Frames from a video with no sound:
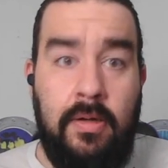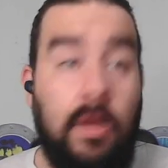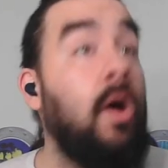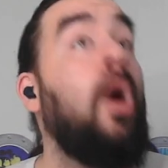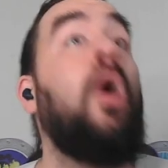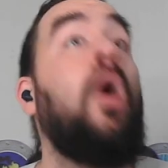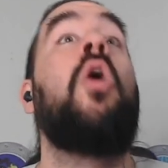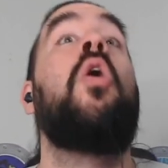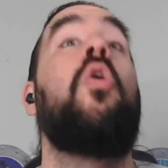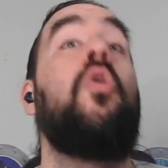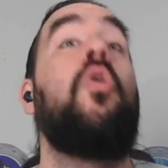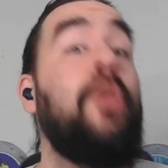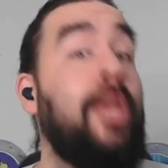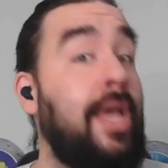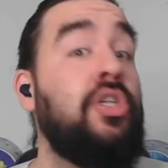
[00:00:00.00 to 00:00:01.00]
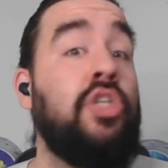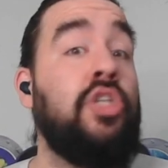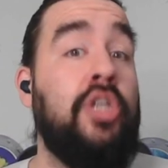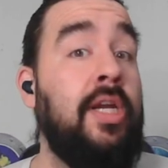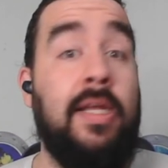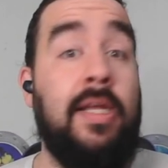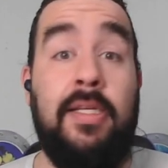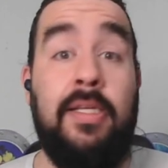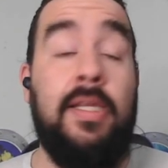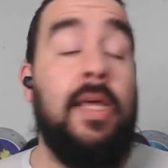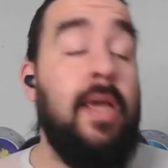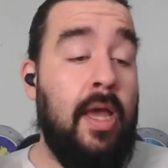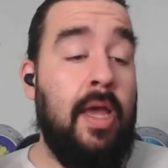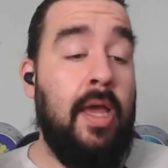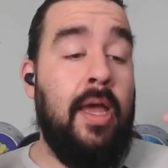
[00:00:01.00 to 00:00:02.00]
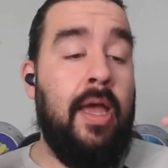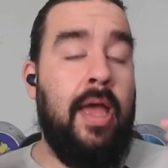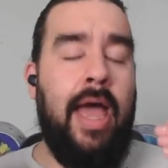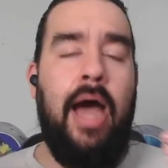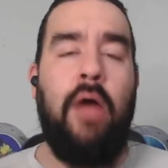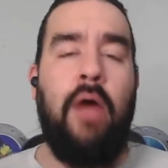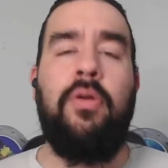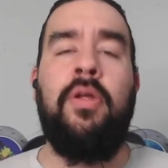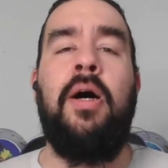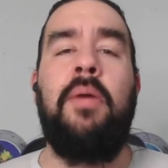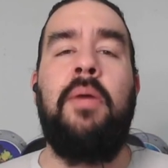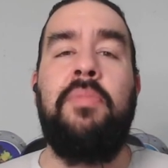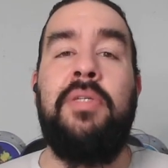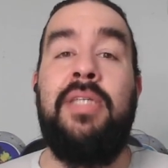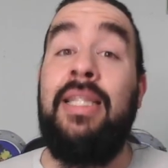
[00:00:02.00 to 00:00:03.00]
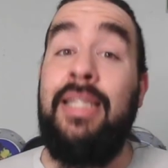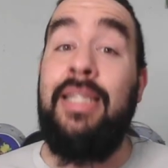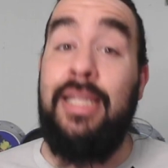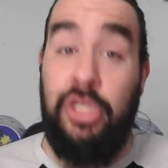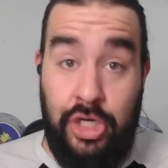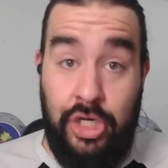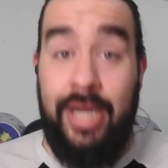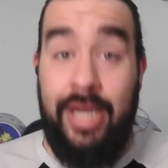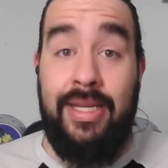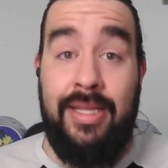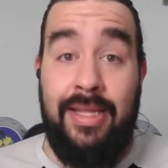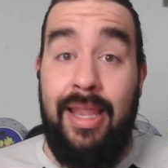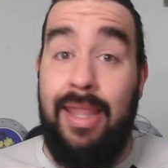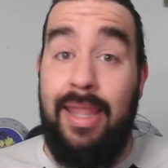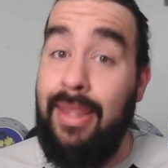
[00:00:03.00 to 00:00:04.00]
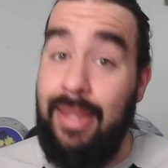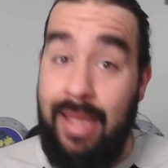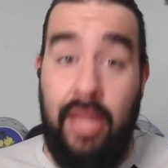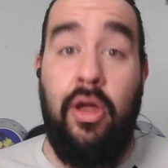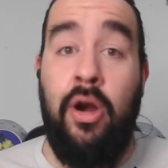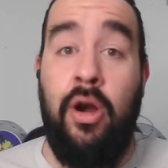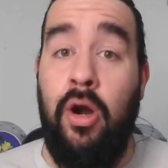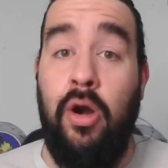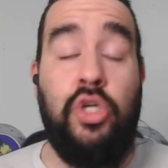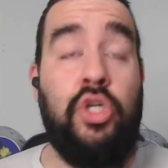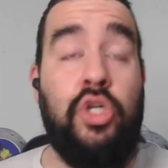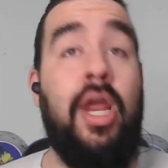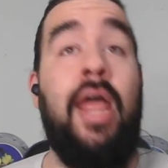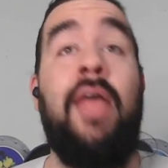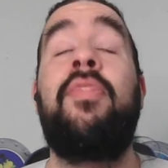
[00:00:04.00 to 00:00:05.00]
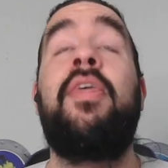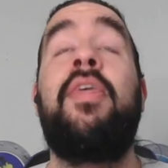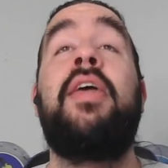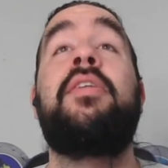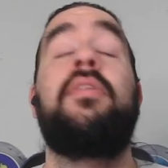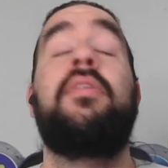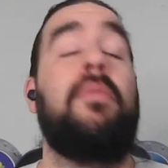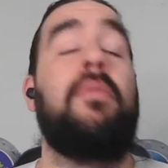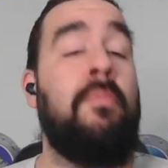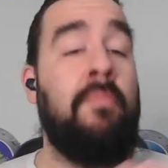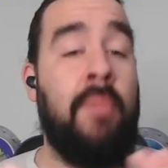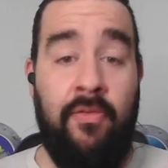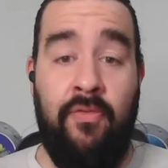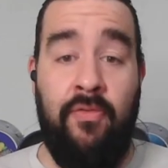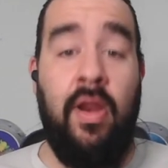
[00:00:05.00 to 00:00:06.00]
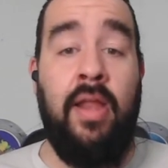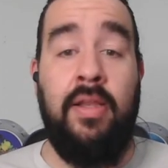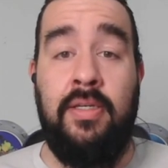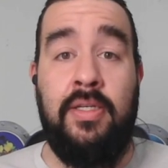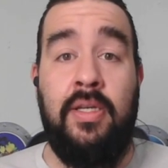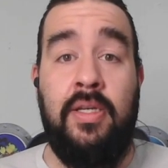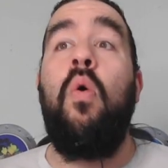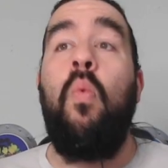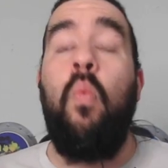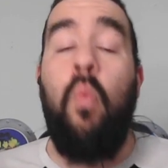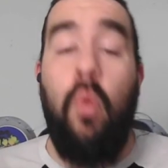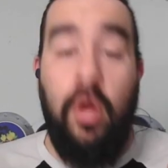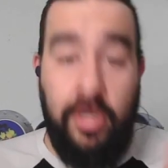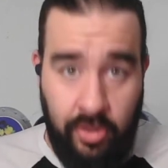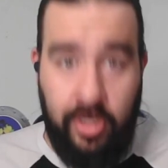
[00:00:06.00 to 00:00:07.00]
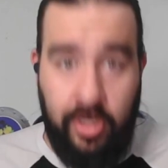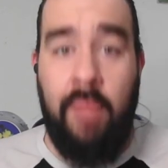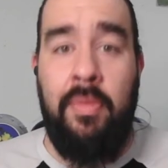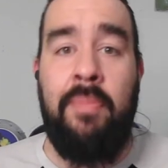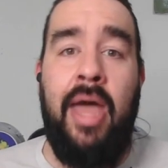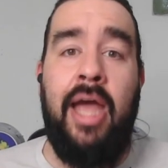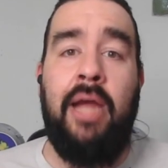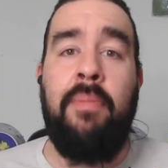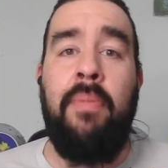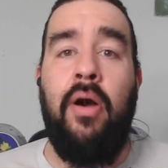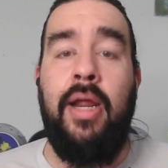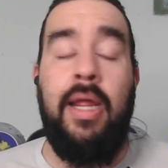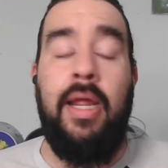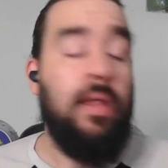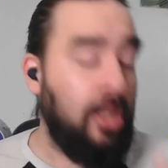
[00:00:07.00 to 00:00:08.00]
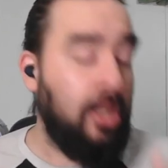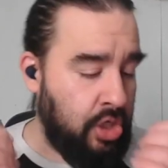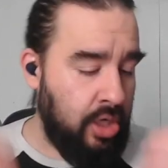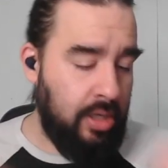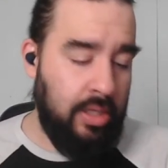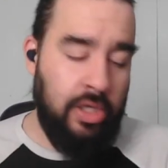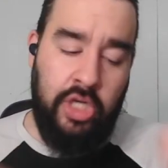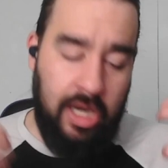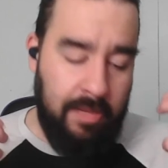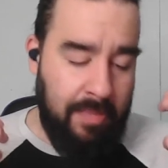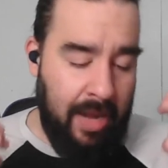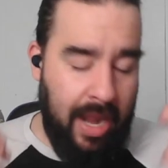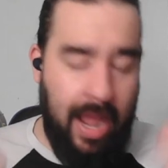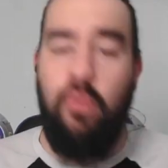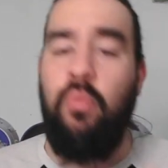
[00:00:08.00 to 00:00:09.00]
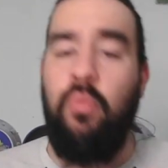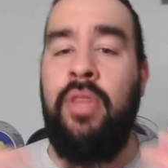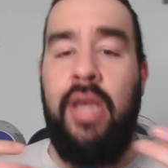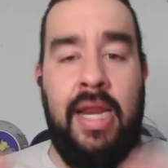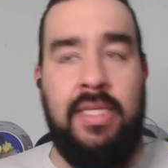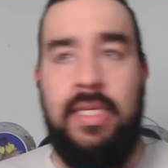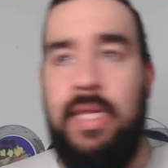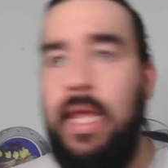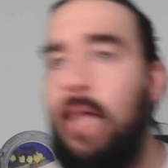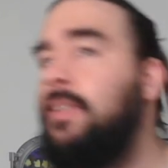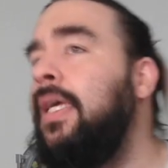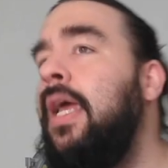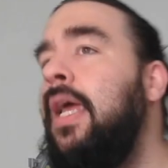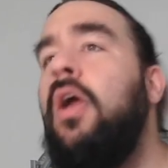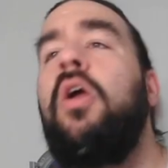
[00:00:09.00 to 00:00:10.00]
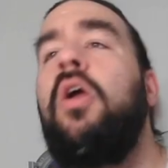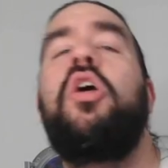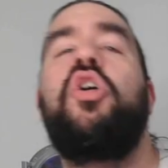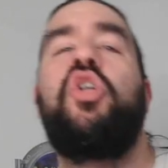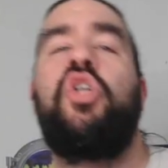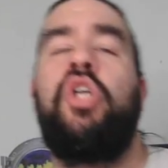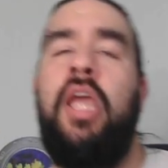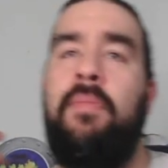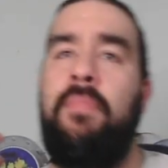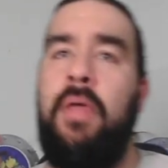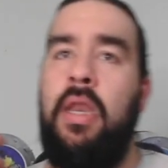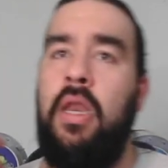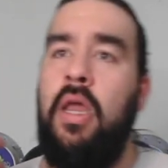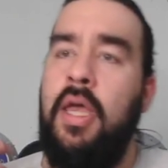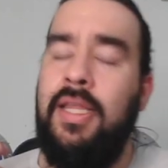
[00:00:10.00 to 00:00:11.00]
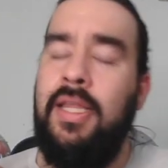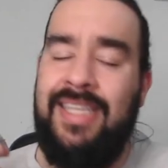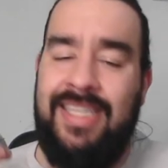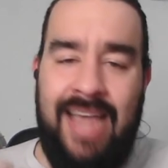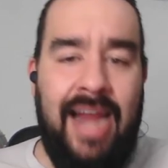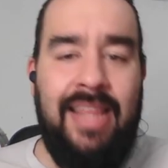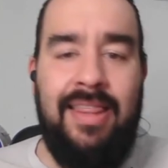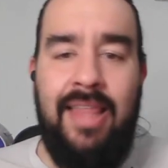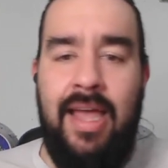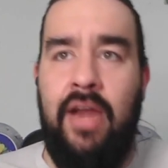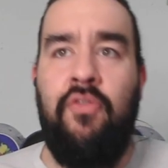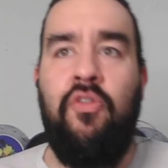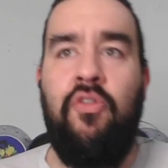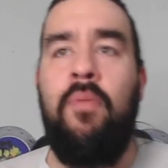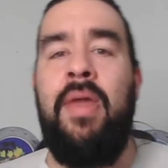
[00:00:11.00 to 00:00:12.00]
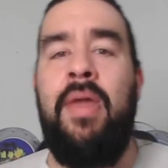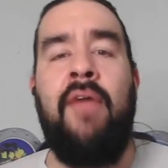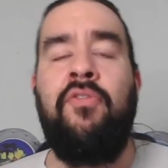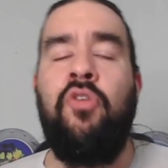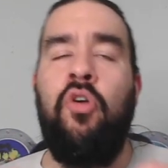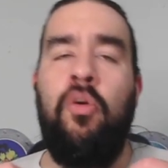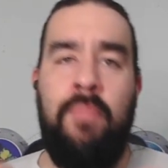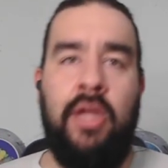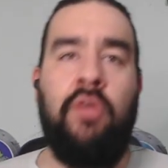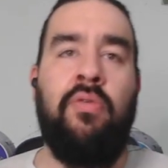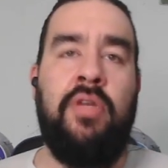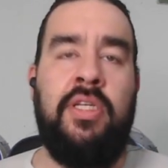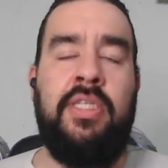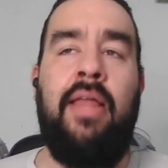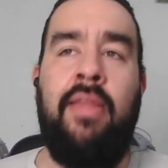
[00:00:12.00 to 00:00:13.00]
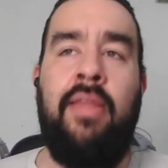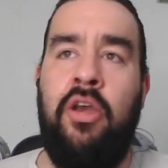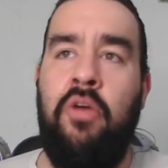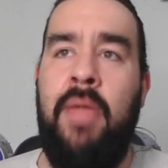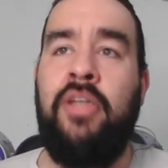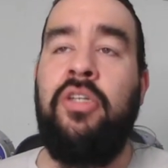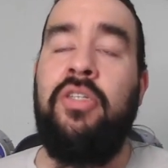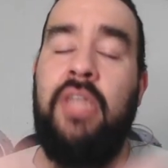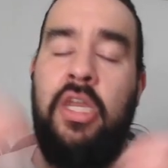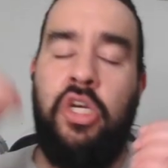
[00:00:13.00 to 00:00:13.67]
Oh, yes, she is. Out comes legit Layla Hirsch. And this, my friends, was her coming back party. Legit, she had been out with an ACL tear. She had been sidelined for a bit after her big Chris Statlander matches, and